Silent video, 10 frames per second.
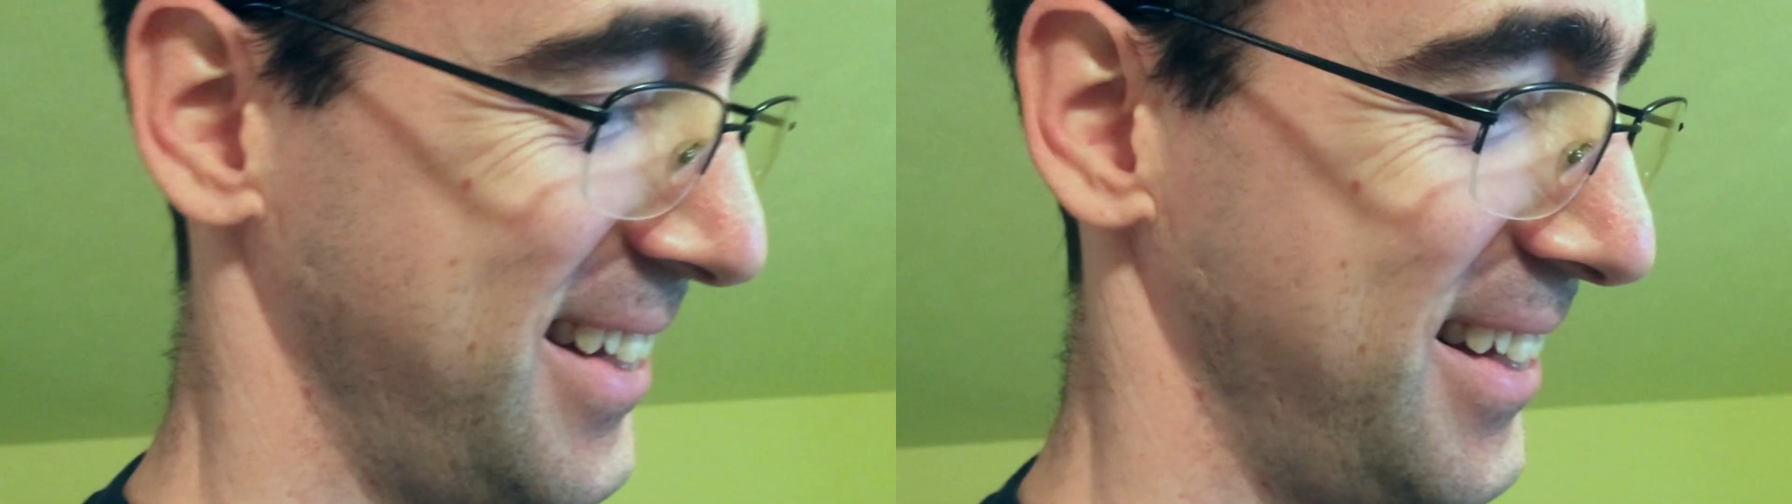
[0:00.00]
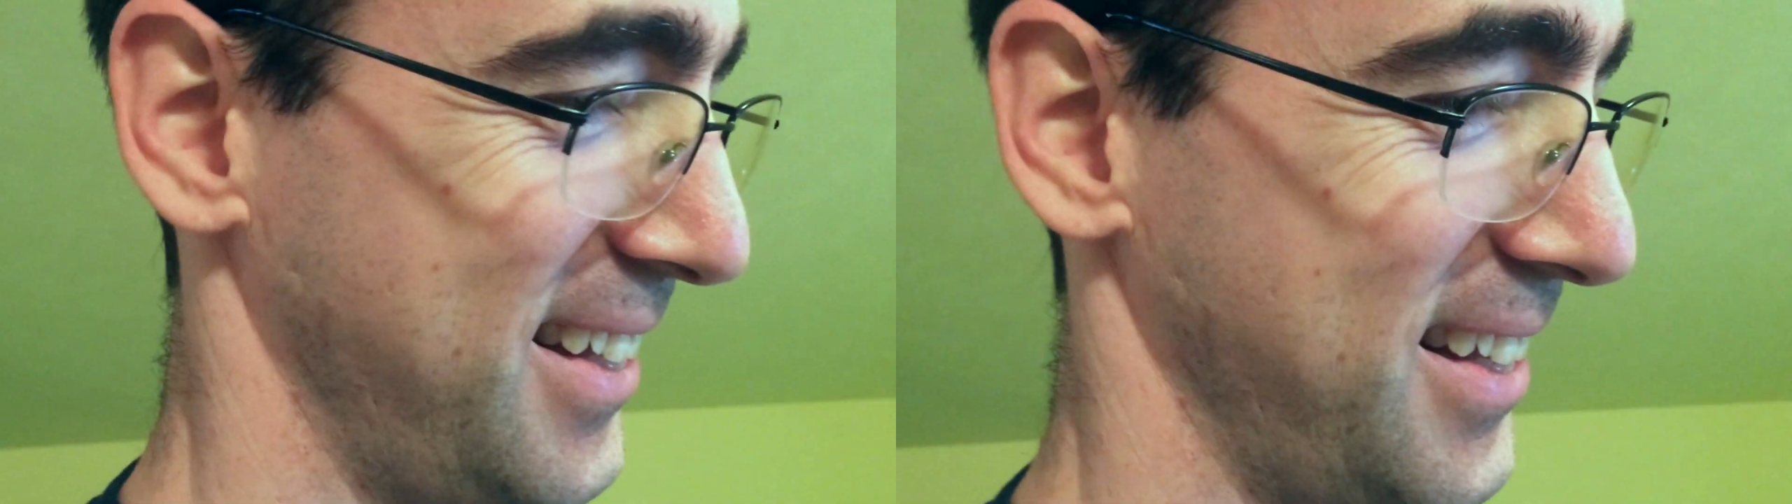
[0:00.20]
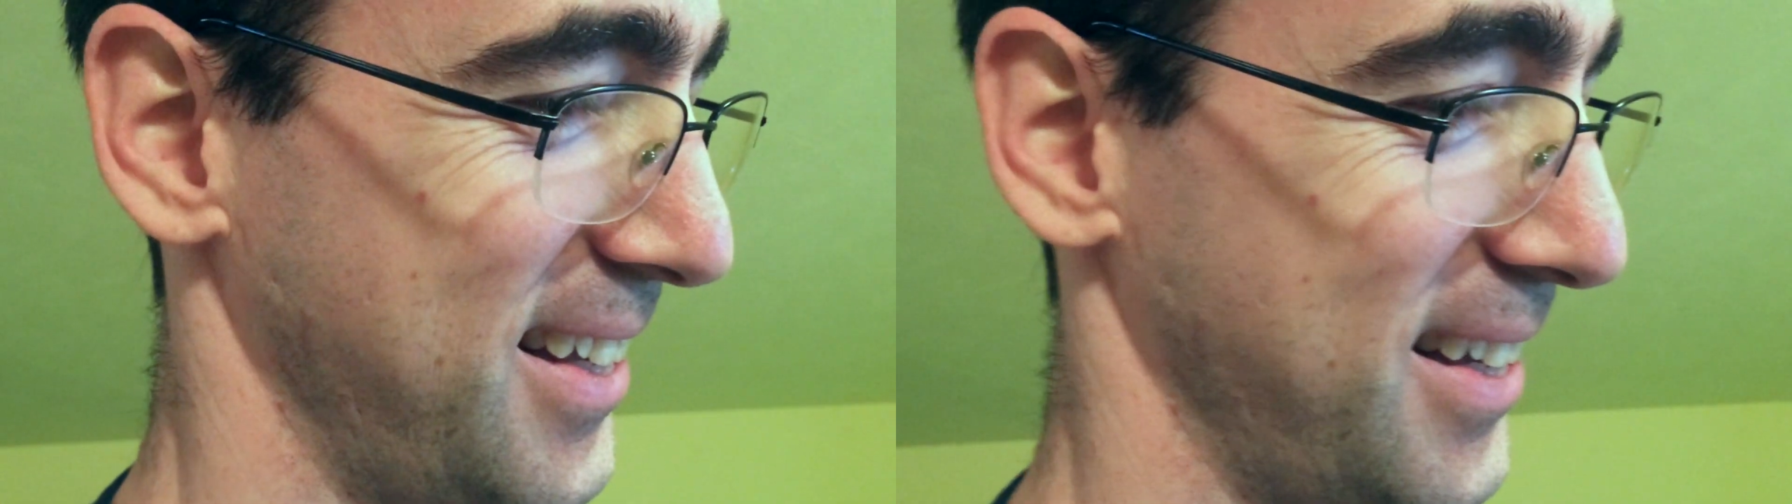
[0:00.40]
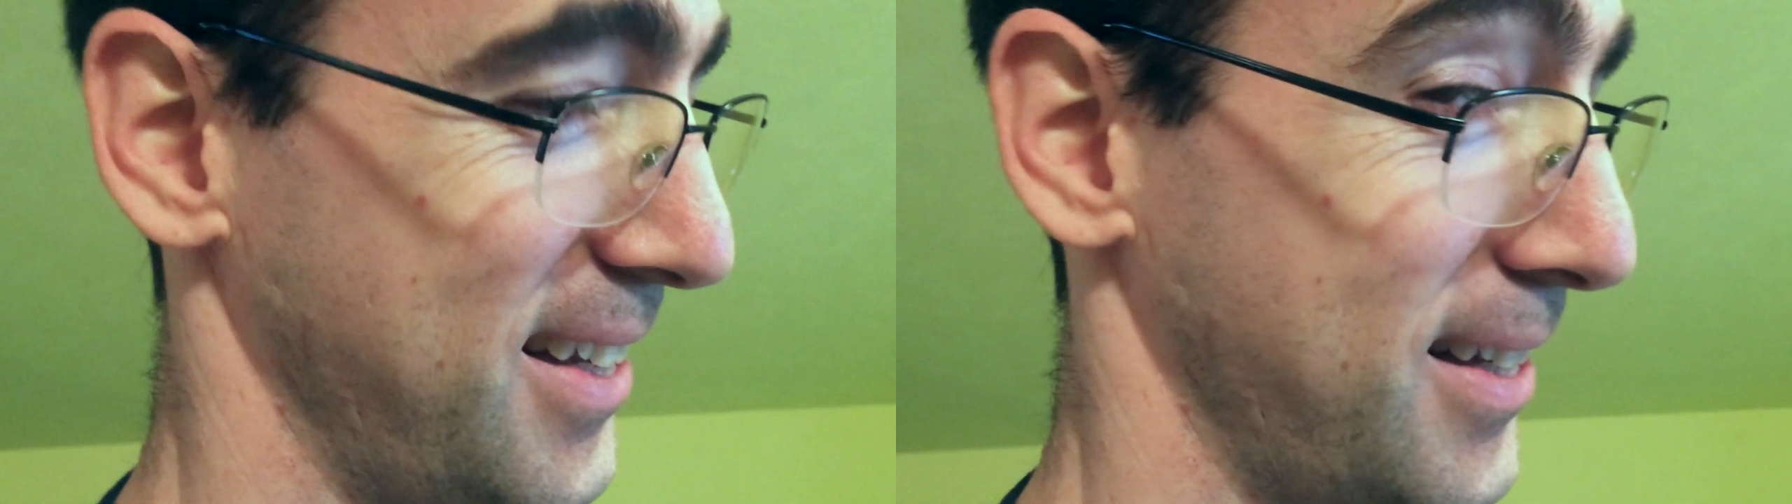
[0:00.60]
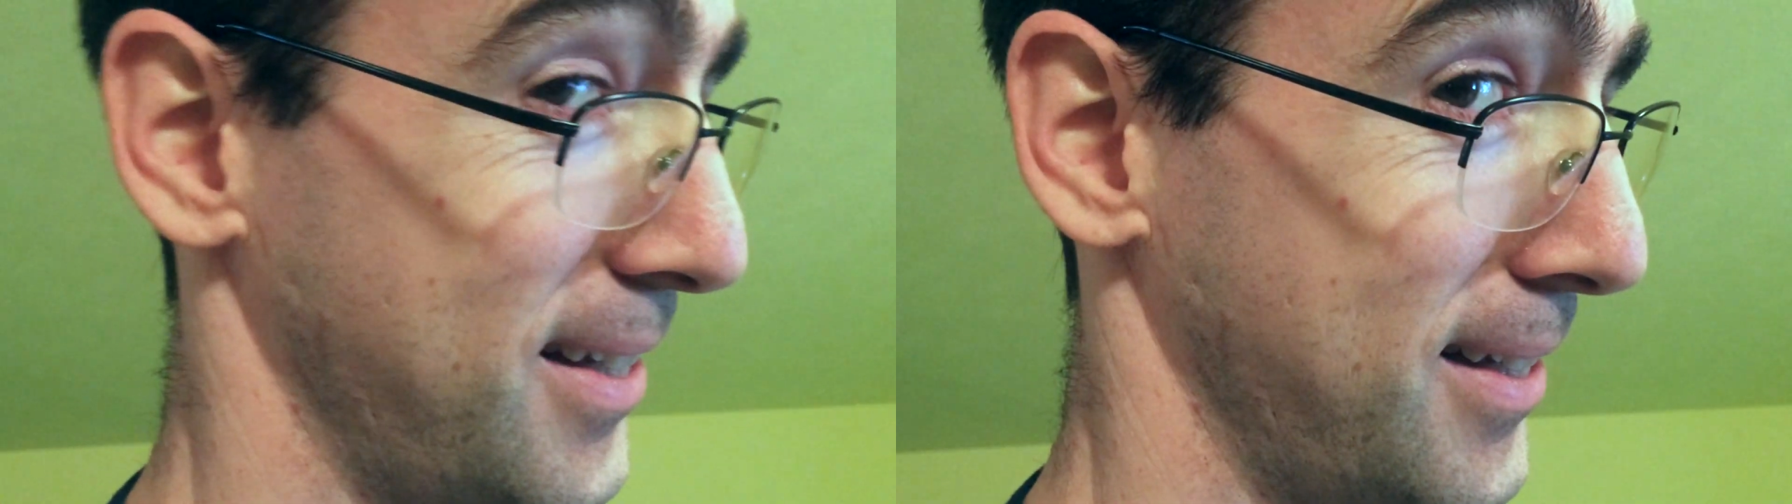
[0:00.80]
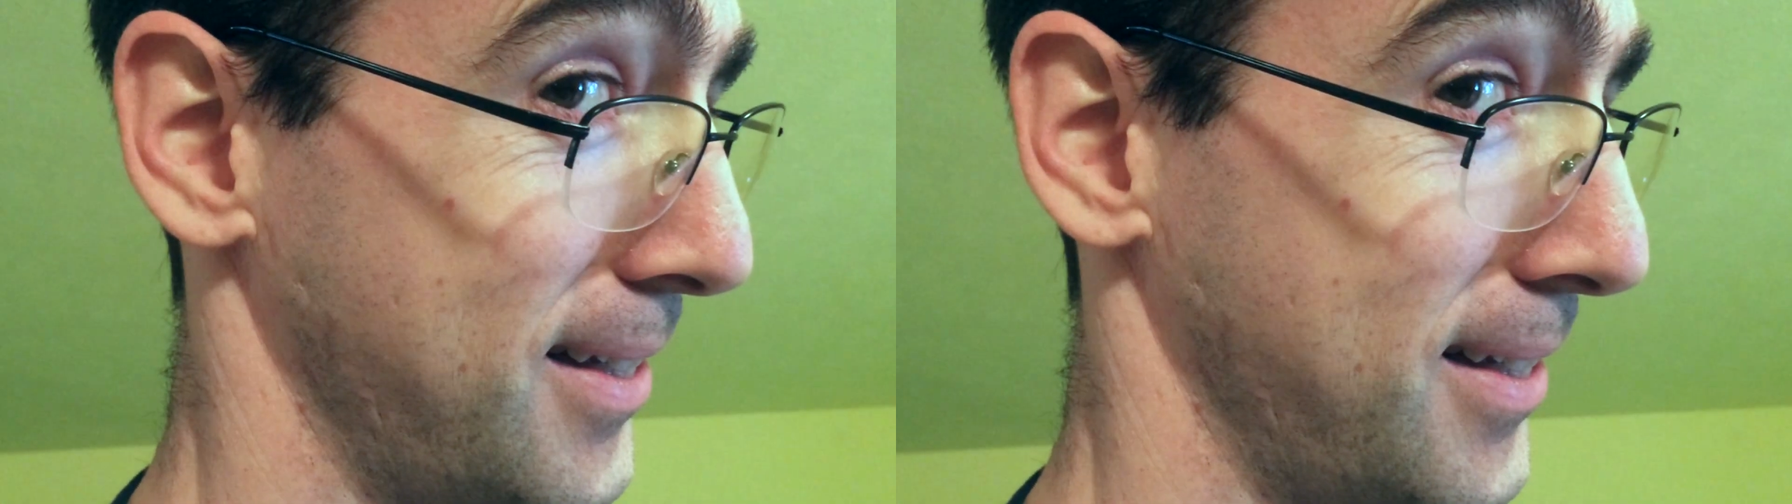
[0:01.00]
zoom on that.